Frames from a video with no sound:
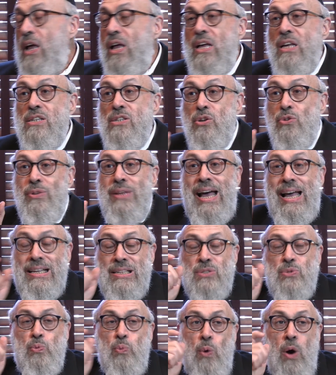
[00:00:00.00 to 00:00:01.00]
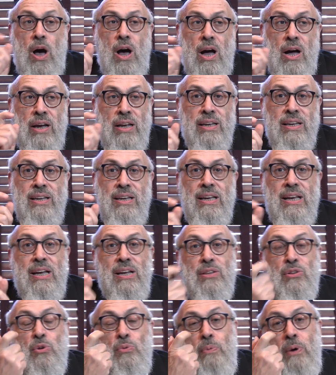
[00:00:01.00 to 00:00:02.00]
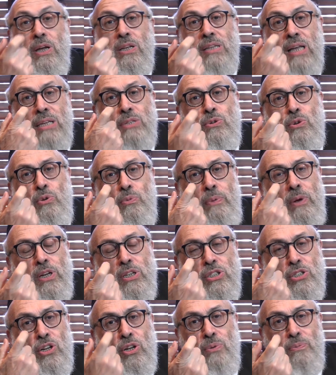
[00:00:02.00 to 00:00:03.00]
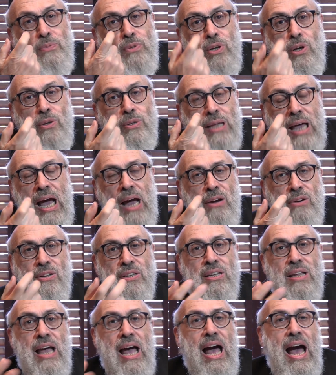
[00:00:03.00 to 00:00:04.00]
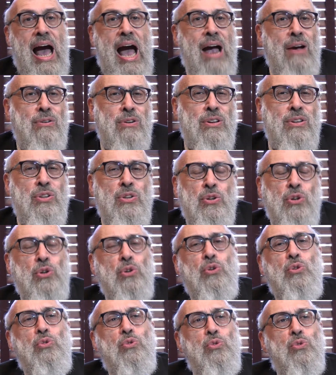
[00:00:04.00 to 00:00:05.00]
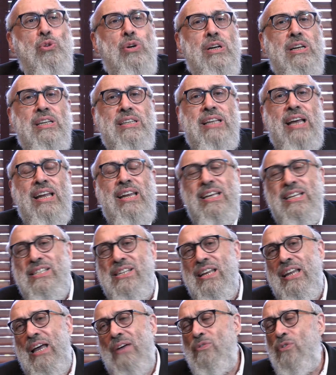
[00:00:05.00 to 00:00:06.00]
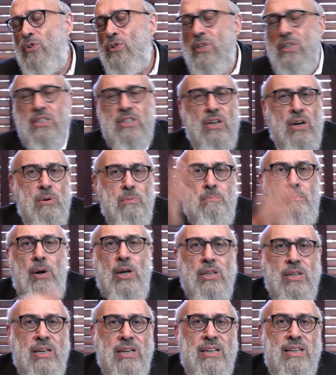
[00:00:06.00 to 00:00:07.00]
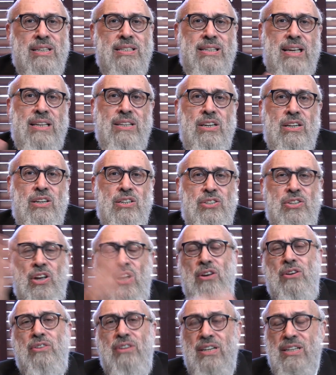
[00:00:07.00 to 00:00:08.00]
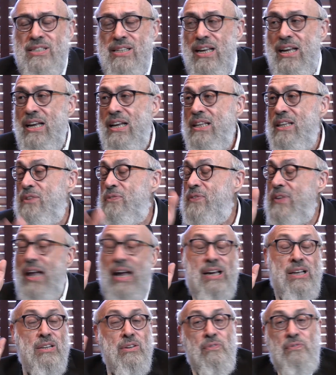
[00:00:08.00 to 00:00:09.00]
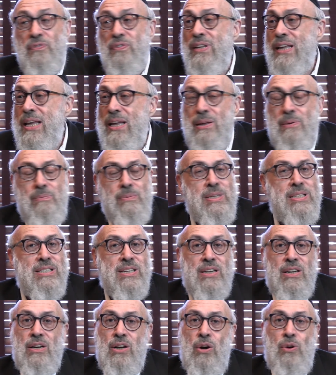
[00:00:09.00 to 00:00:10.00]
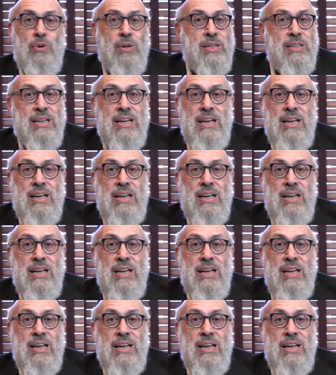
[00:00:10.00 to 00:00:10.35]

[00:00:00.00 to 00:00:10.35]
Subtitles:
So that's why that's what the Rebbeinu Shalom told Aaron. Aaron knew that he's going to have all these karbanas and the ketores, lefnai lefnim. He's going to go in